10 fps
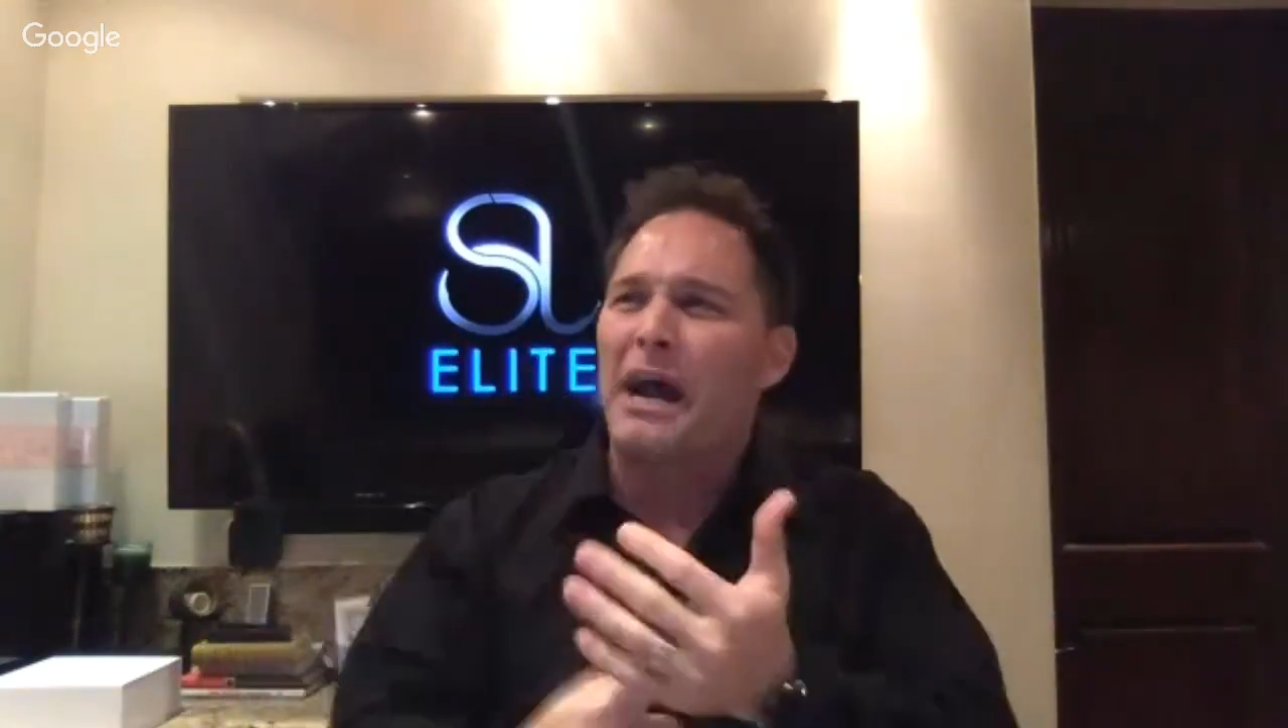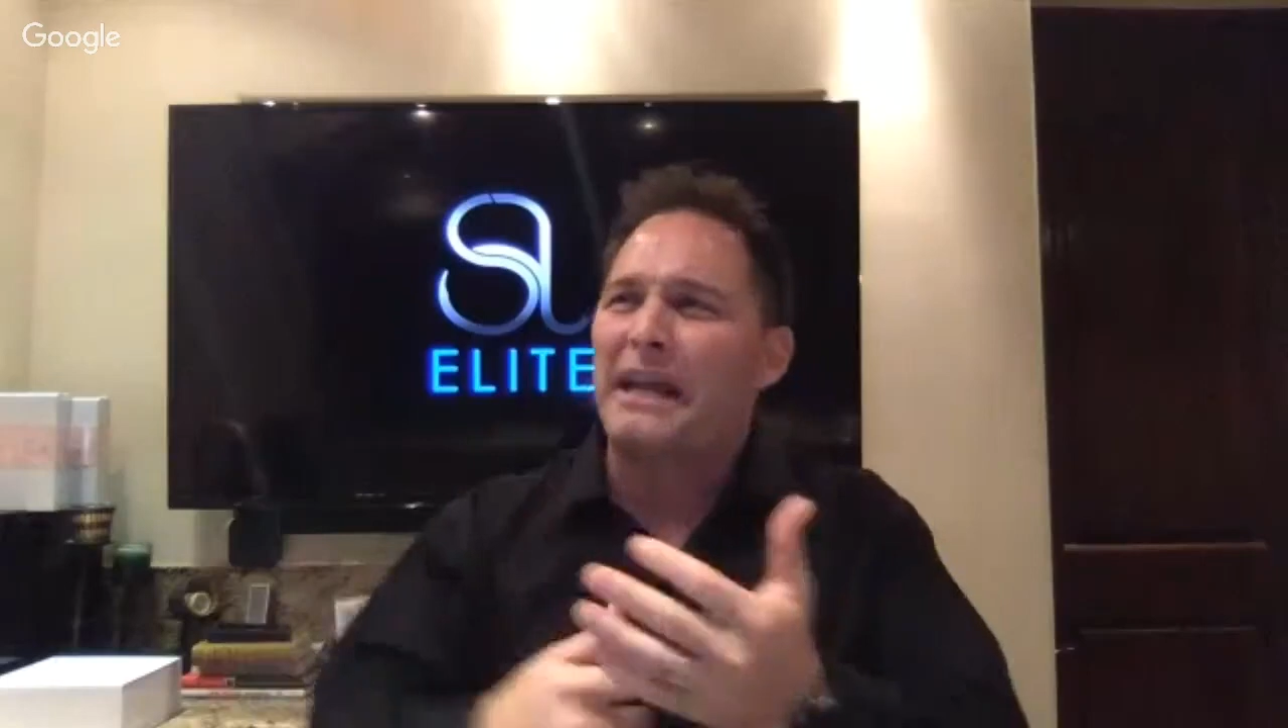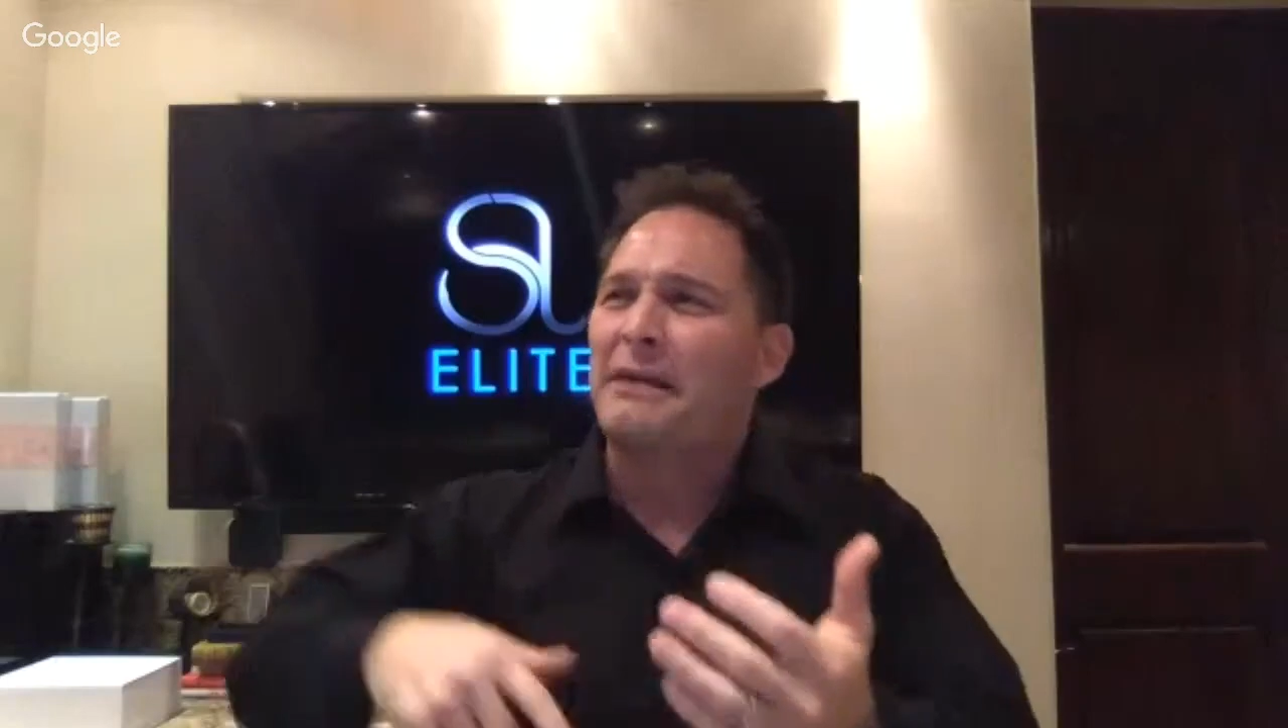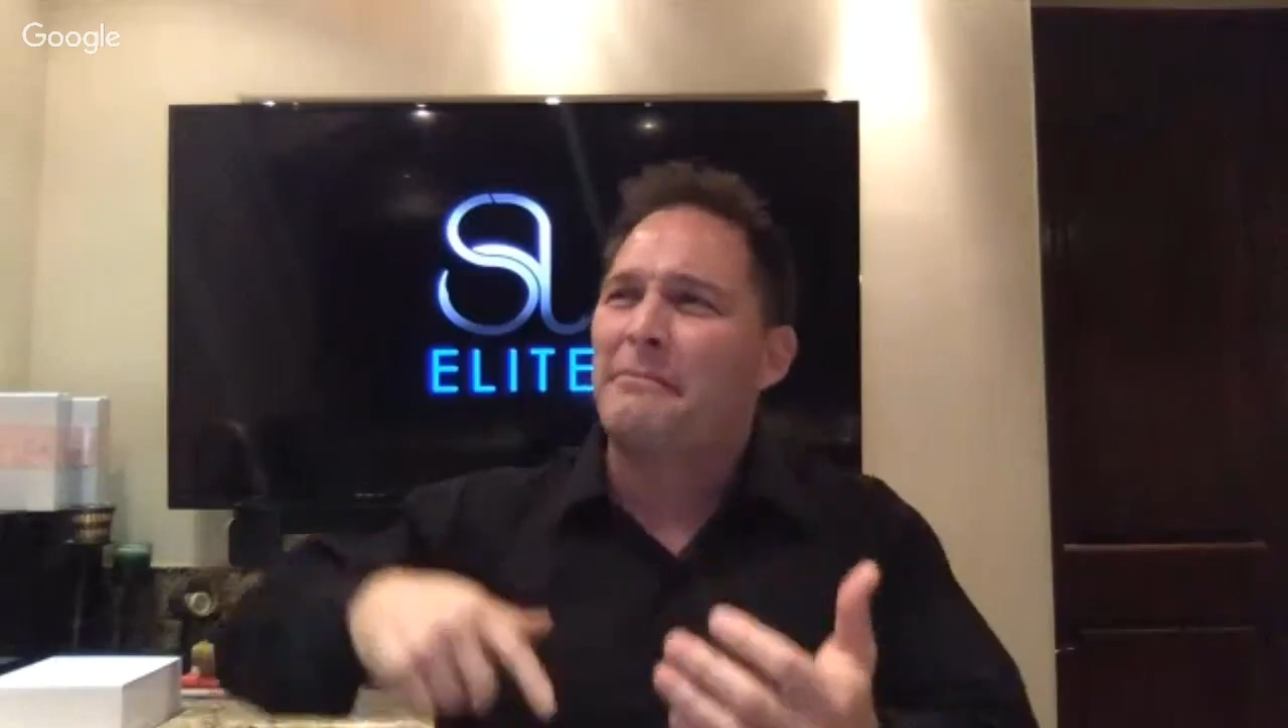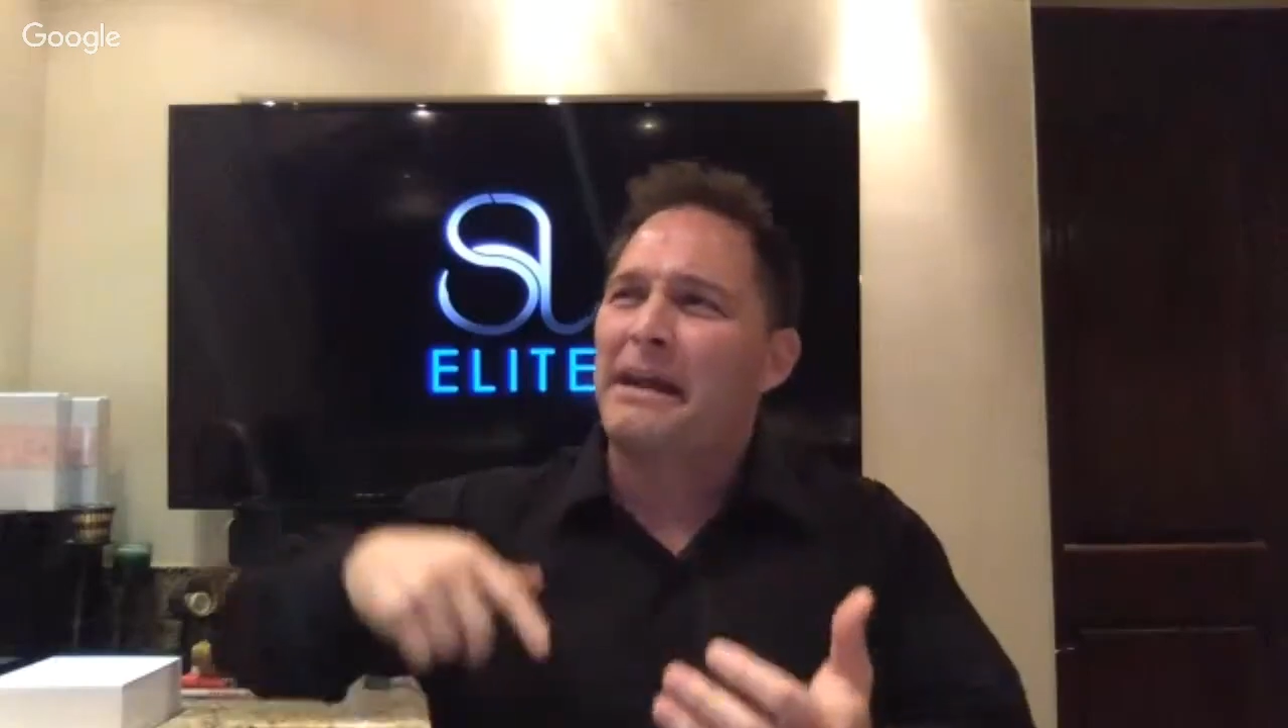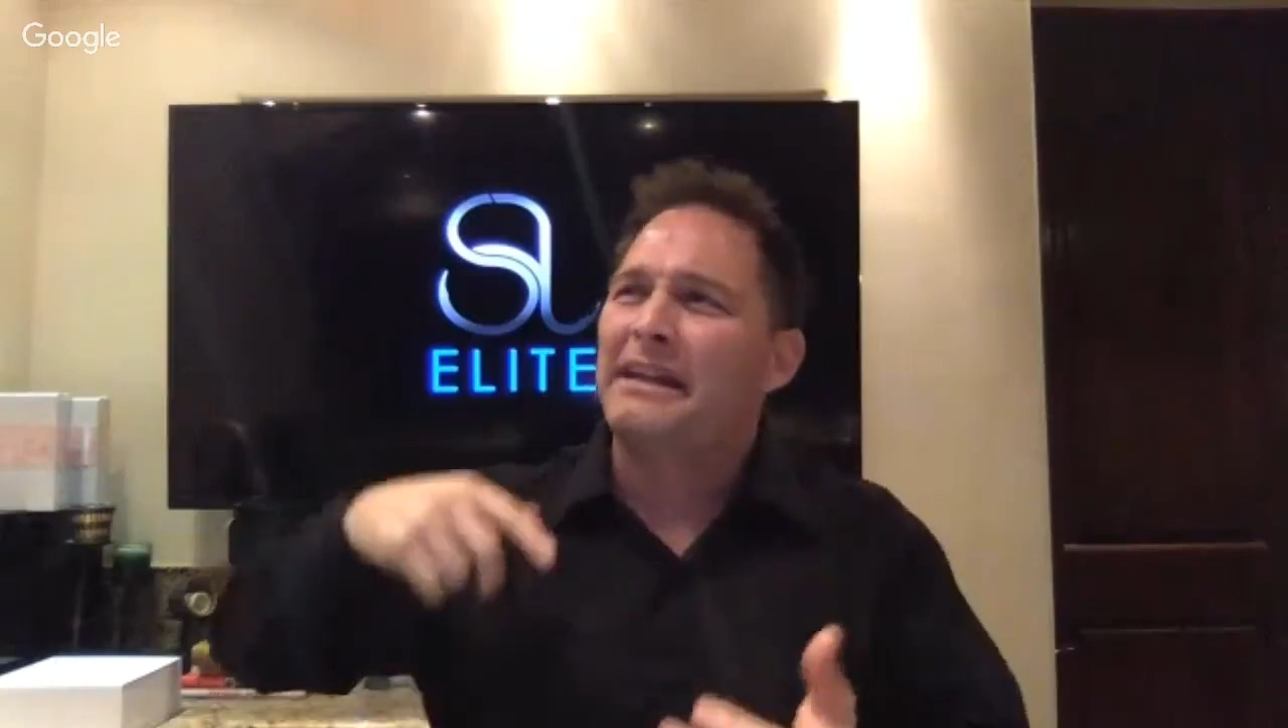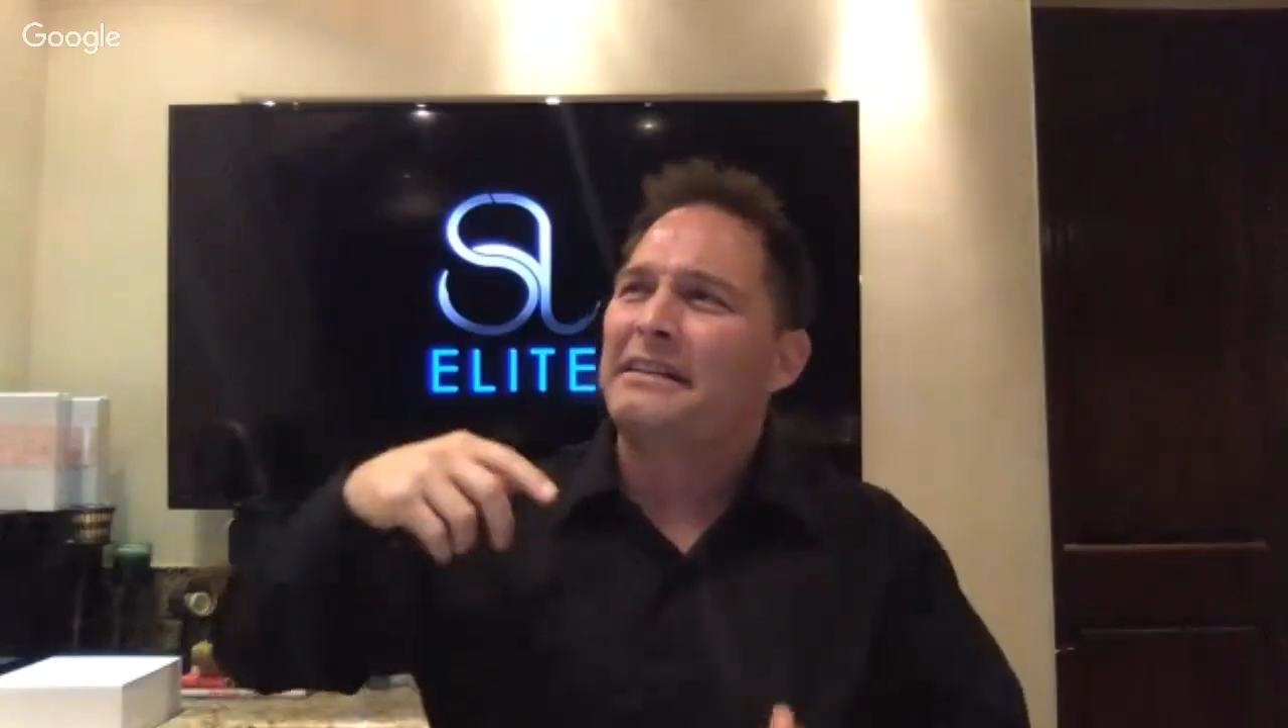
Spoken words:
I met,